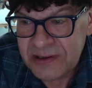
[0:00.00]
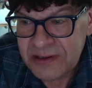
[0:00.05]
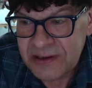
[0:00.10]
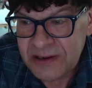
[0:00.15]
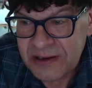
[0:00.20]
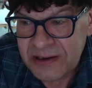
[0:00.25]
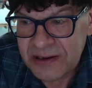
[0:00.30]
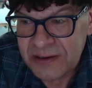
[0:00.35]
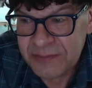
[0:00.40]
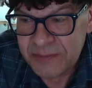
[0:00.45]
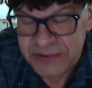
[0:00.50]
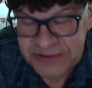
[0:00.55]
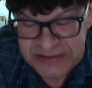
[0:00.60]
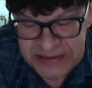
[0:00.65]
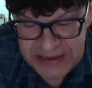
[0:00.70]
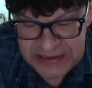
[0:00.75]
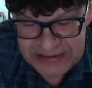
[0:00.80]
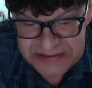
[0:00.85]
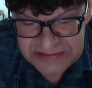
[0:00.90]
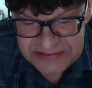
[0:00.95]
Uh, but
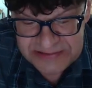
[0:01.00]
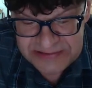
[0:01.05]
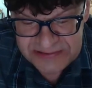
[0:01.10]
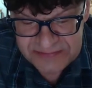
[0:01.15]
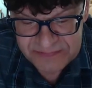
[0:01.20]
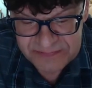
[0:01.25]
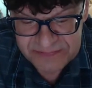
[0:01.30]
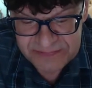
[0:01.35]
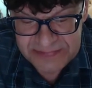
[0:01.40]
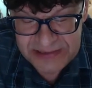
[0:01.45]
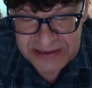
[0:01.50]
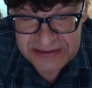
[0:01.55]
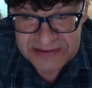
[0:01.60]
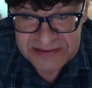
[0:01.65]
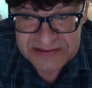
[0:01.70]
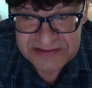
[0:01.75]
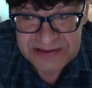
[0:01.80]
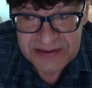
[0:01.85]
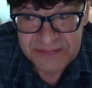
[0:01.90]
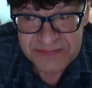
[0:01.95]
that is... that
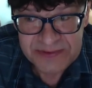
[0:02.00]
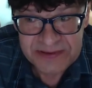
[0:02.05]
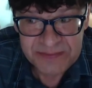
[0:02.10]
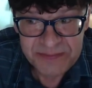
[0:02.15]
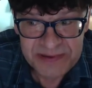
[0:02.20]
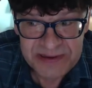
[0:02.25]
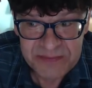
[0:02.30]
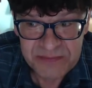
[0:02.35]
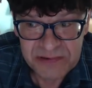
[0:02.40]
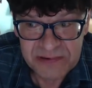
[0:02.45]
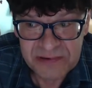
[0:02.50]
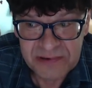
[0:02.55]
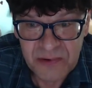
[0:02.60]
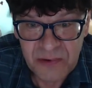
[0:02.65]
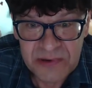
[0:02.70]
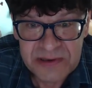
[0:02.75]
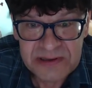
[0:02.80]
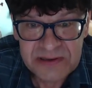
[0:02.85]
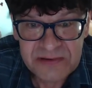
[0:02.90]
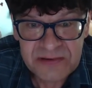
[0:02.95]
is something people are
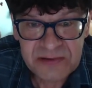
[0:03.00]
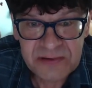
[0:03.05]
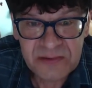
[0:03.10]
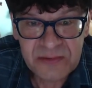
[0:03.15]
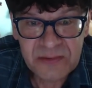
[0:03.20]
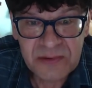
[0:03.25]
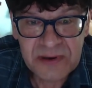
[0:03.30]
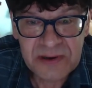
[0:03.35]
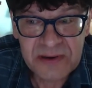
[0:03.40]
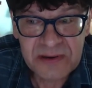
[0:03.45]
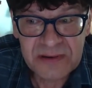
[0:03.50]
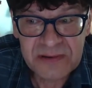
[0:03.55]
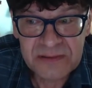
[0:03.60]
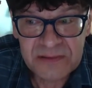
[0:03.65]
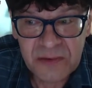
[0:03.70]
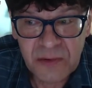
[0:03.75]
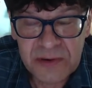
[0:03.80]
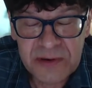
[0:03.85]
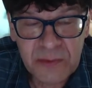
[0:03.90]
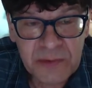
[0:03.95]
going to uh,
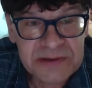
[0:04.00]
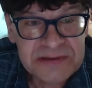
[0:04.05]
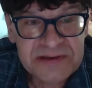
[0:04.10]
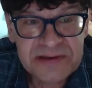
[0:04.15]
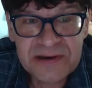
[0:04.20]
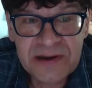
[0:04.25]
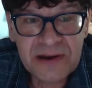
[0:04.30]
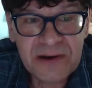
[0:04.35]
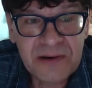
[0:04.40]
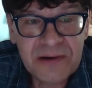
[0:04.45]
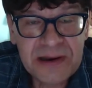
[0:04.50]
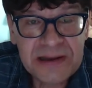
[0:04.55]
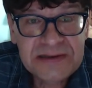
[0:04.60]
going to want to know.